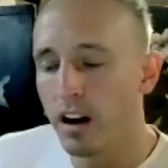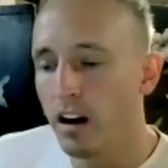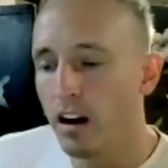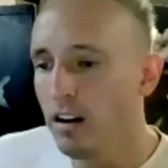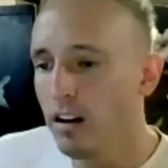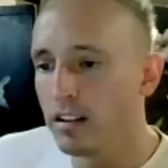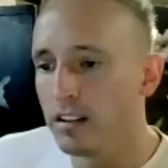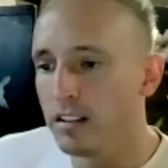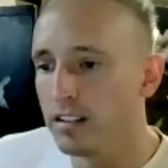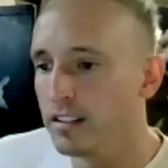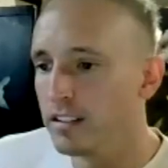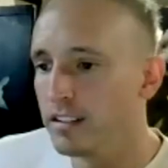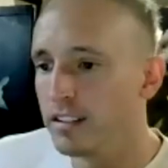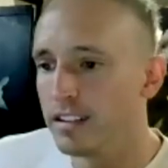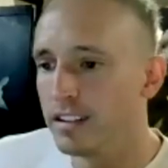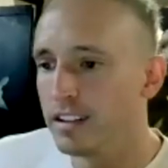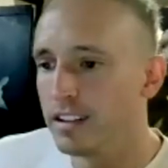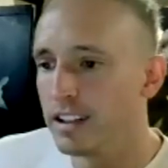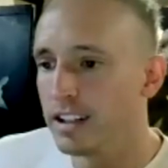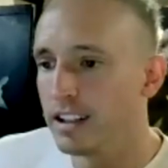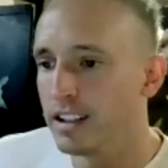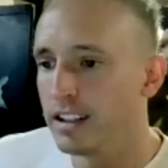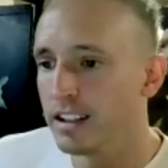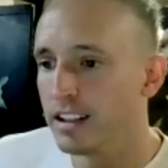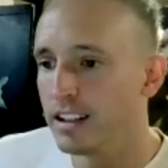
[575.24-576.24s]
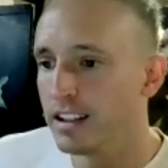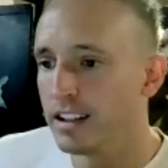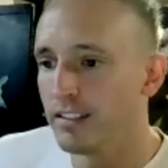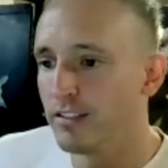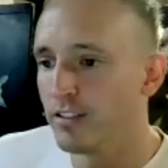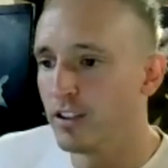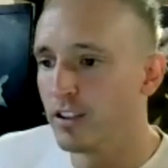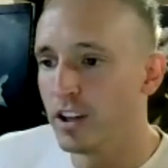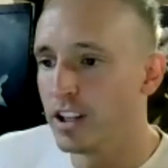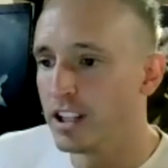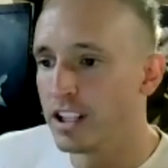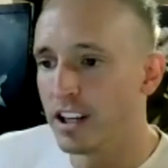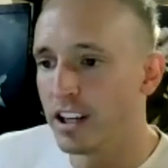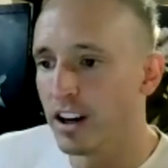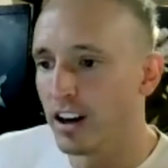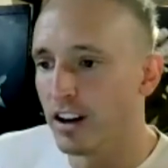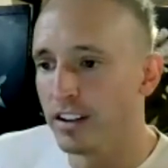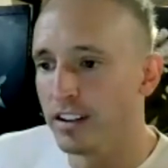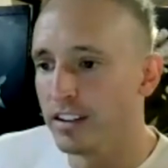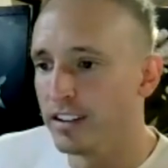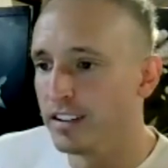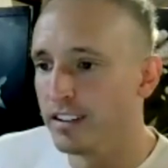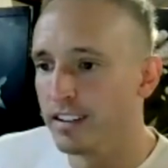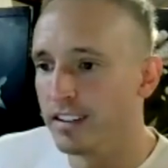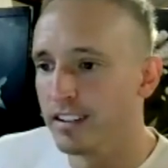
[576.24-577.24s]
No, it really can't.
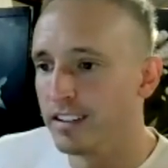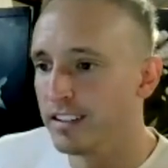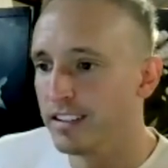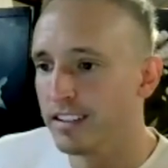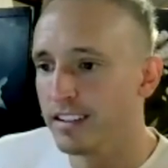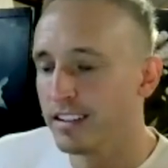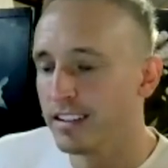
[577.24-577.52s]
It has